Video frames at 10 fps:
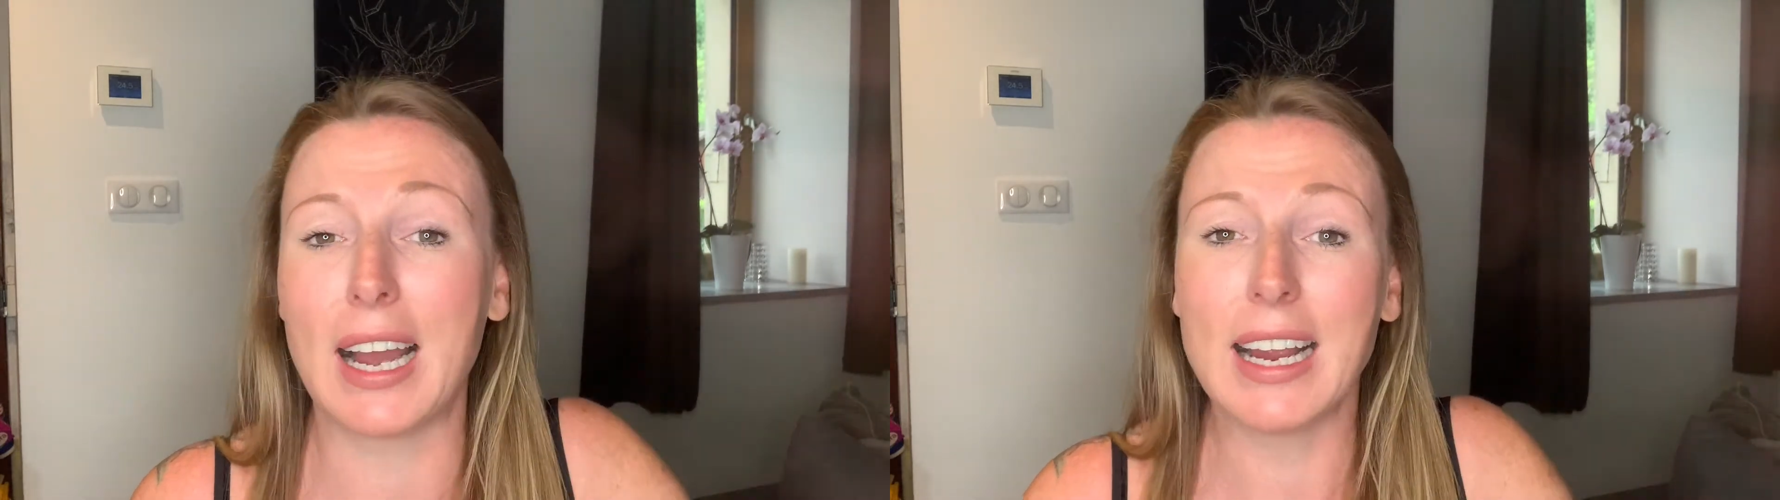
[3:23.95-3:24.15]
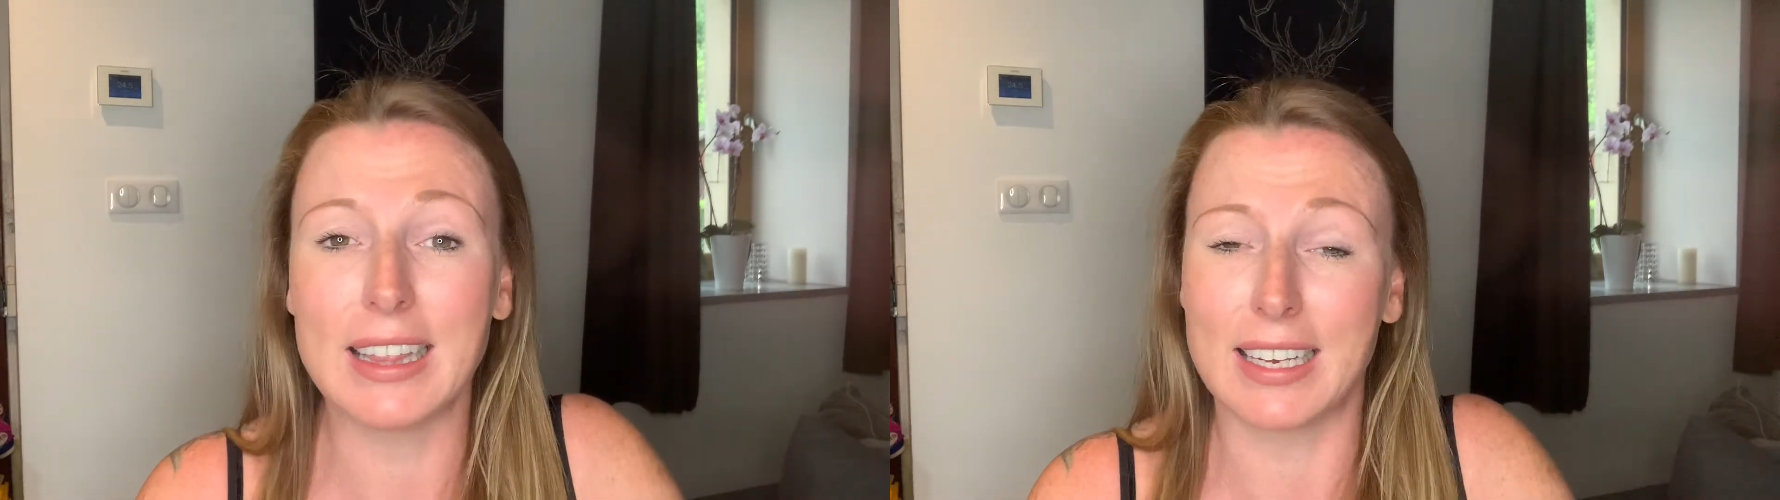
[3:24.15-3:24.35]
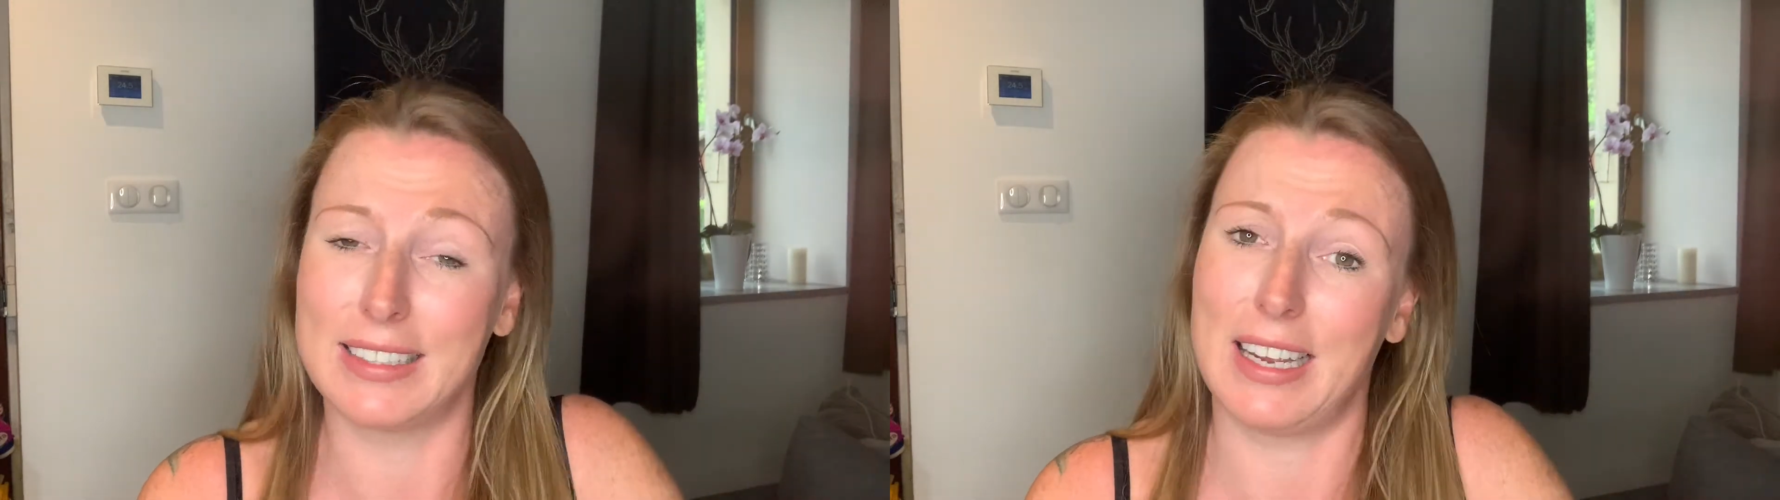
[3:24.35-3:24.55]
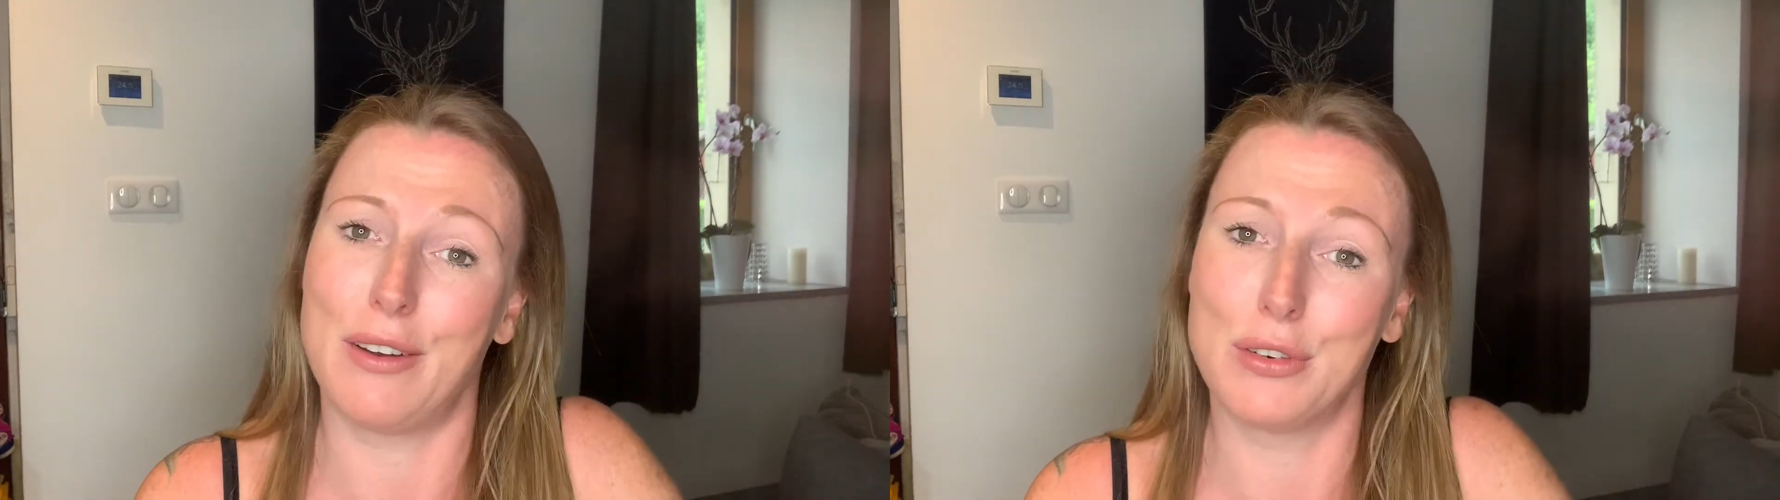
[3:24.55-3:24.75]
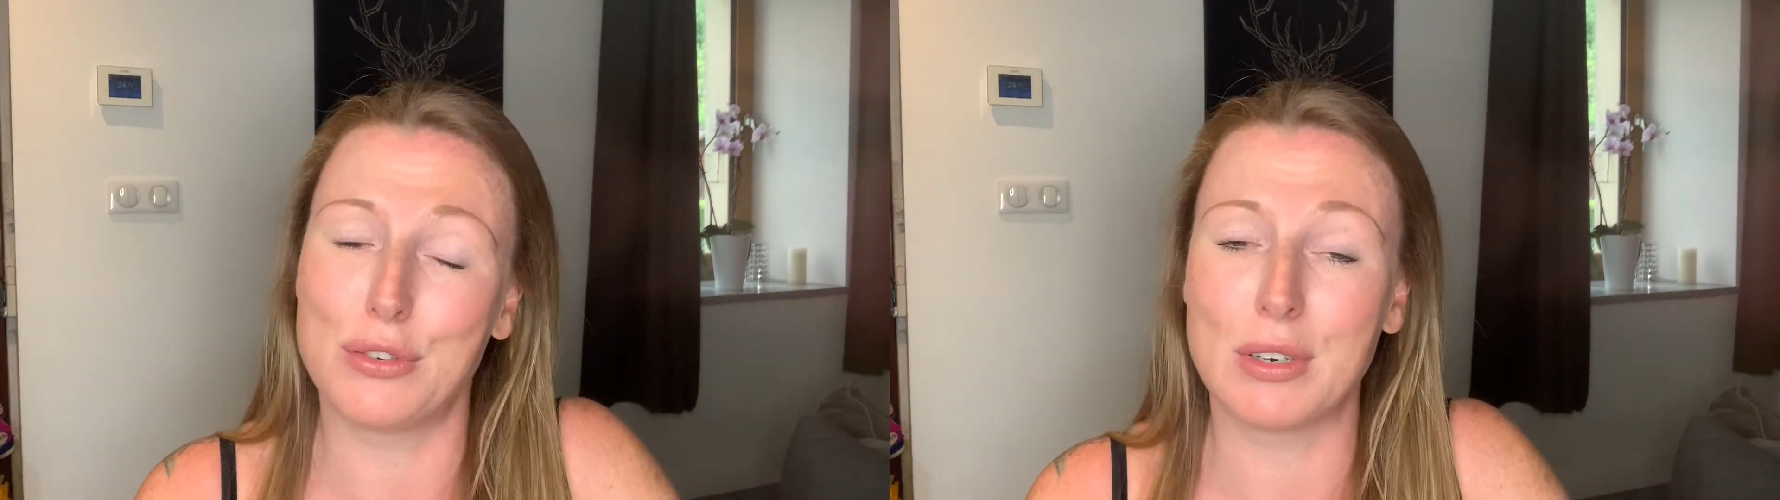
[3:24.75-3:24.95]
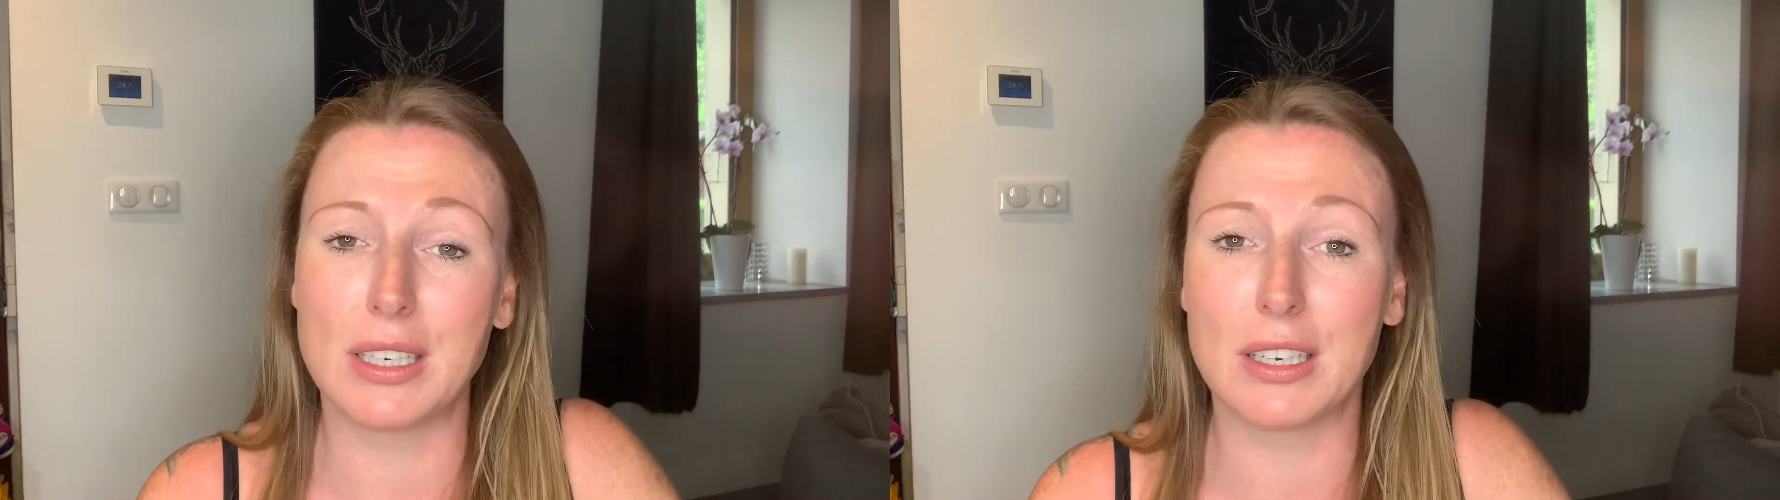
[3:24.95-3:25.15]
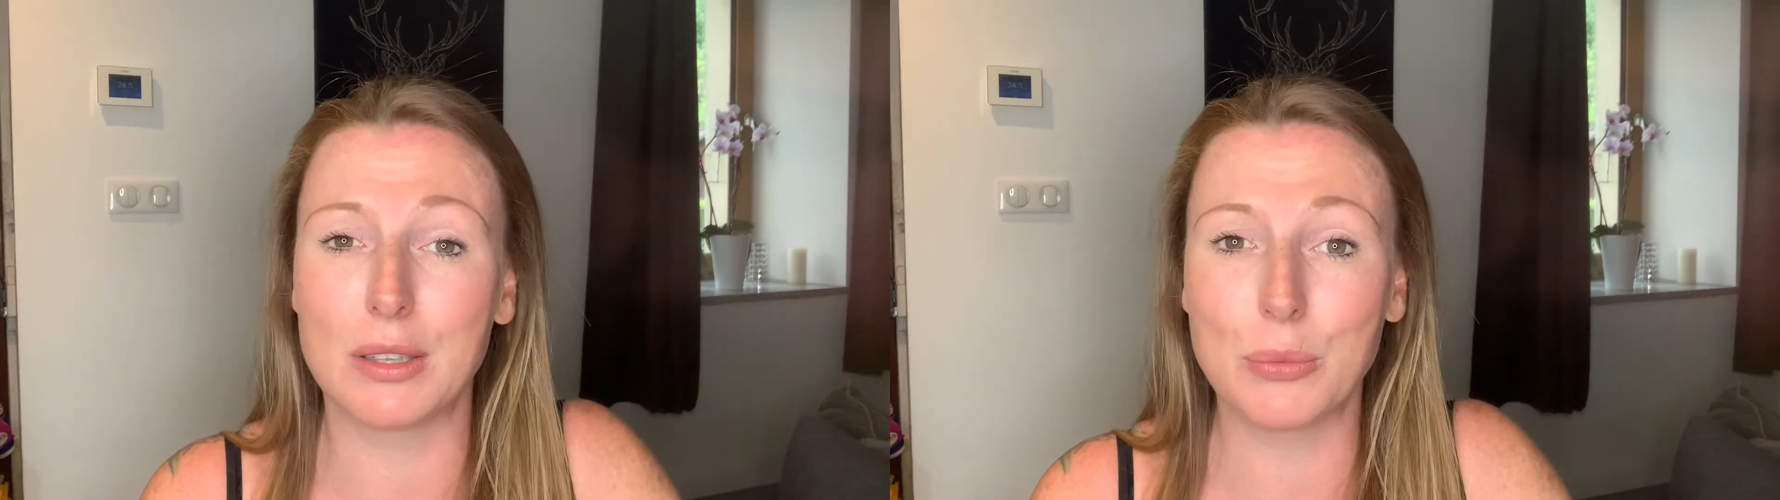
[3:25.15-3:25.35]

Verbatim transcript: I like to have a drink at the